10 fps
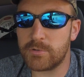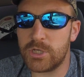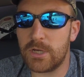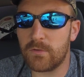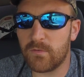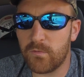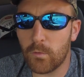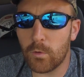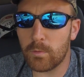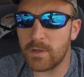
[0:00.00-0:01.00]
sheet is
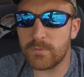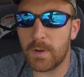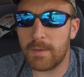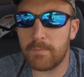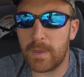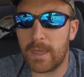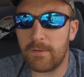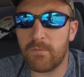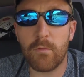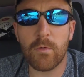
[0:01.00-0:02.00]
full, which might be
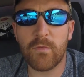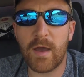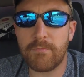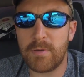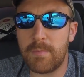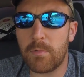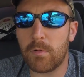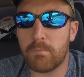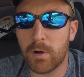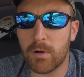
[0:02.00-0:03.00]
4 or 5 people
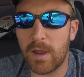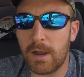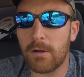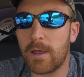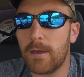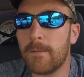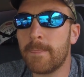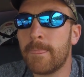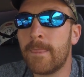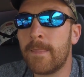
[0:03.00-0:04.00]
per area,
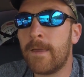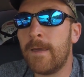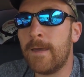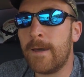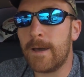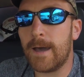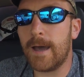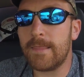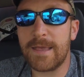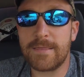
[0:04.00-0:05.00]

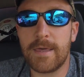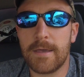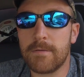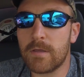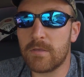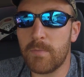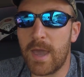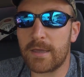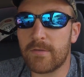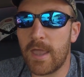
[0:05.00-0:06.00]
that's it. It's
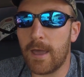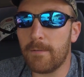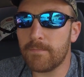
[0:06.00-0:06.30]
maxed out.